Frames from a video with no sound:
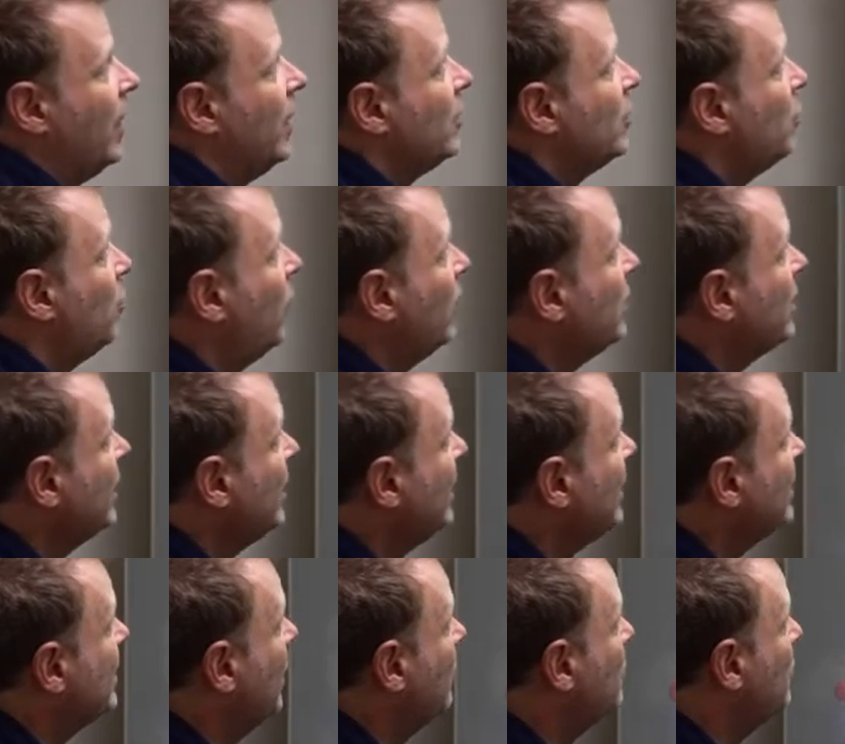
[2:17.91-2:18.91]
So once it
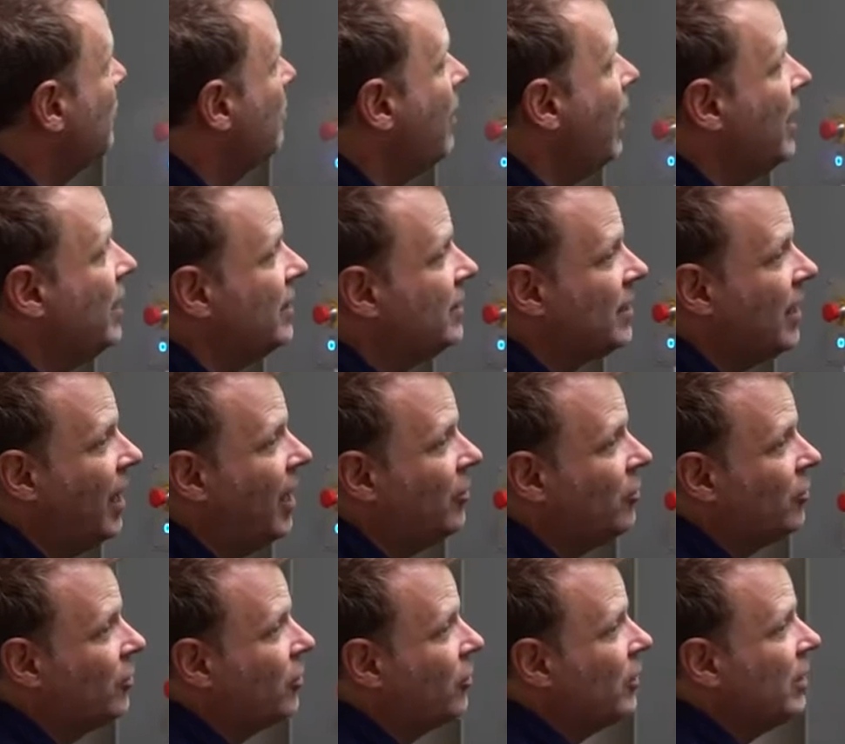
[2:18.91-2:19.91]
gets up to minus
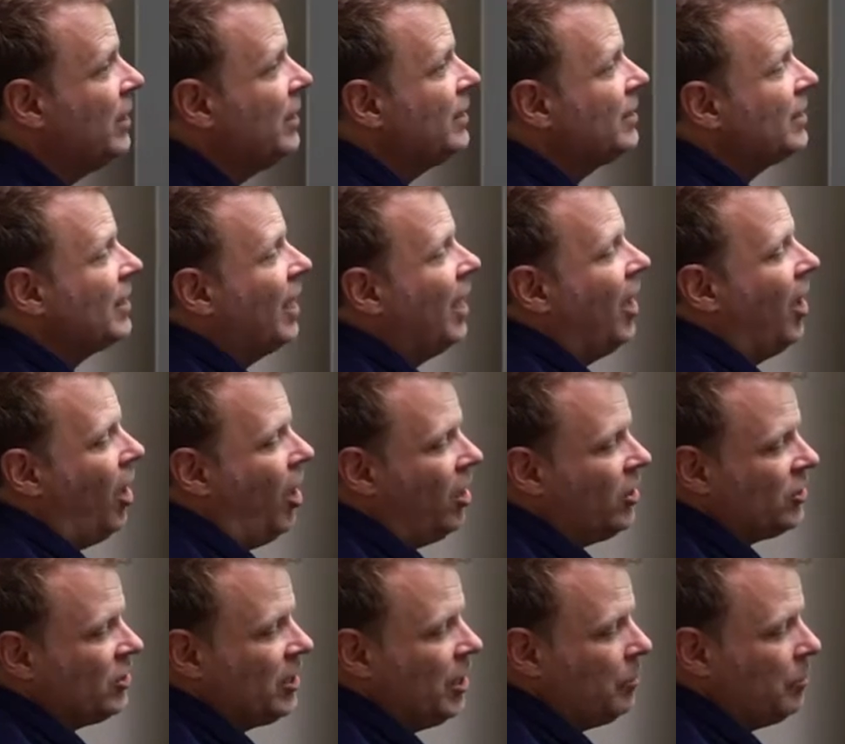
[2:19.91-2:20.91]
100 degrees, I'll
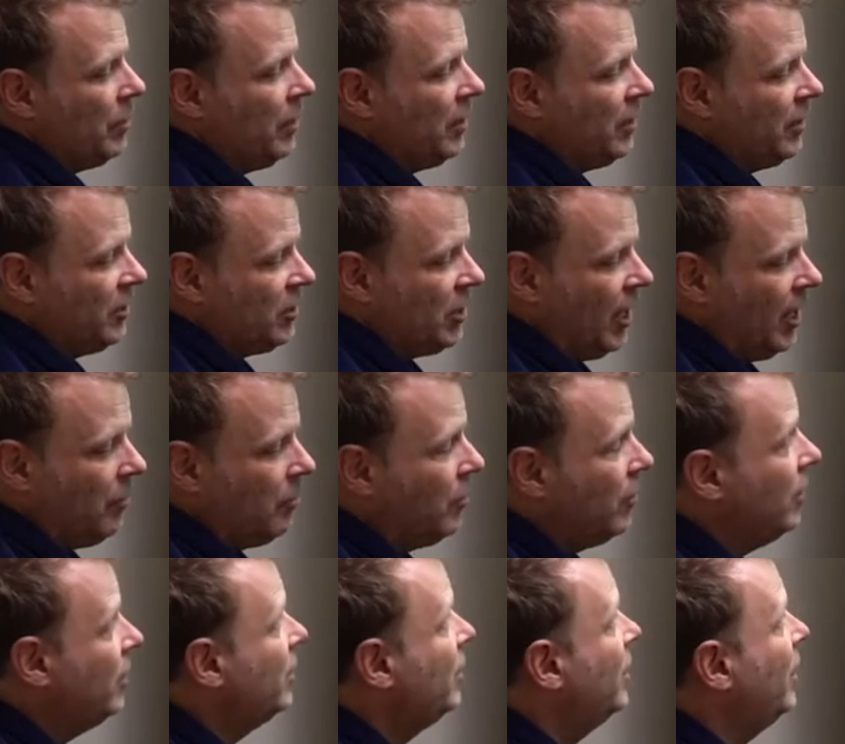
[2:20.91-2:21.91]
step into the
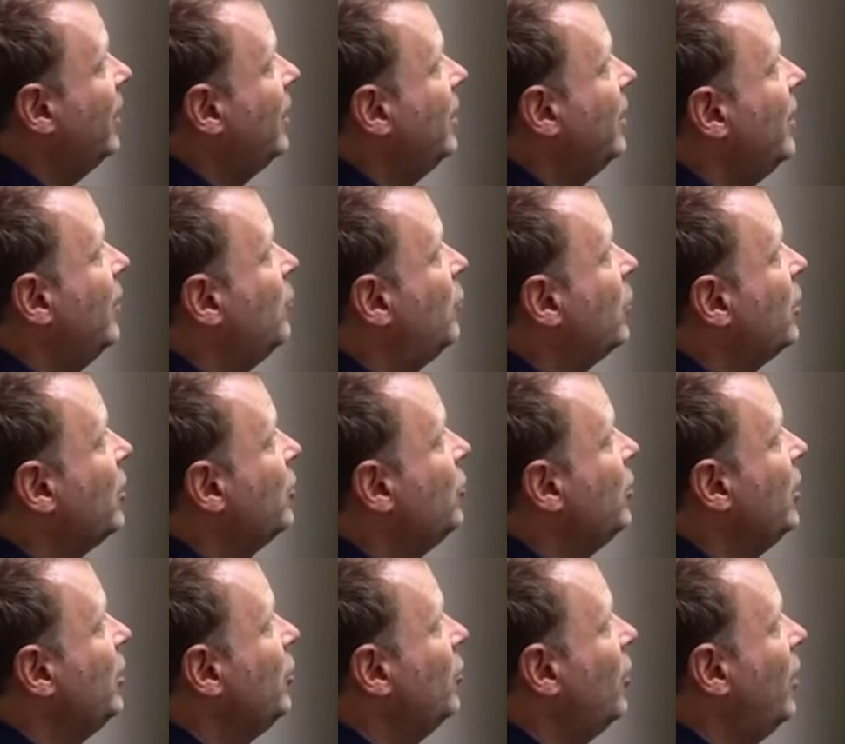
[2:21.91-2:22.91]
chamber and we'll
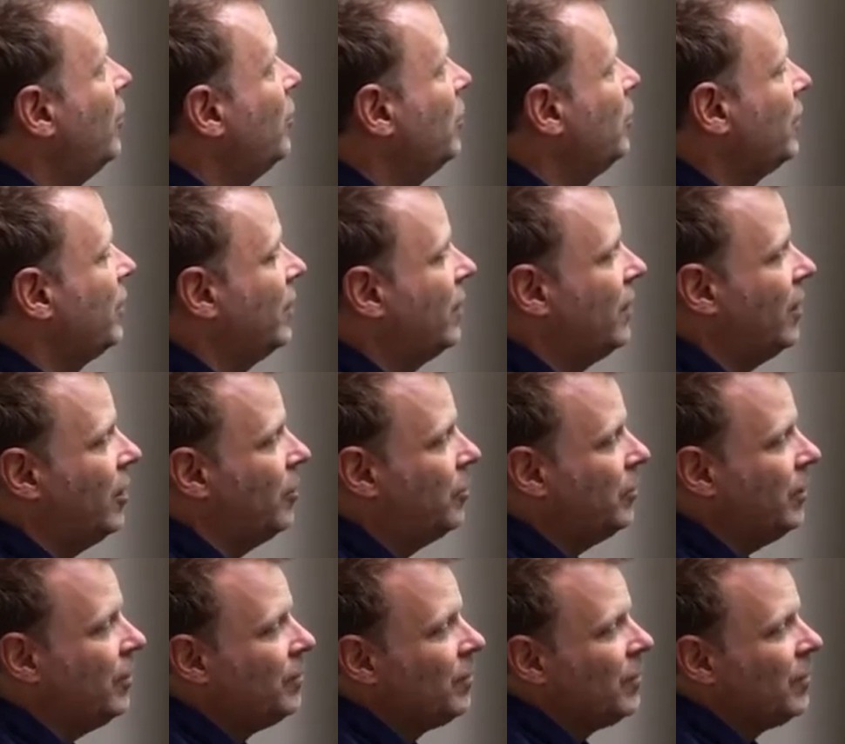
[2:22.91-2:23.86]
continue on with the therapy.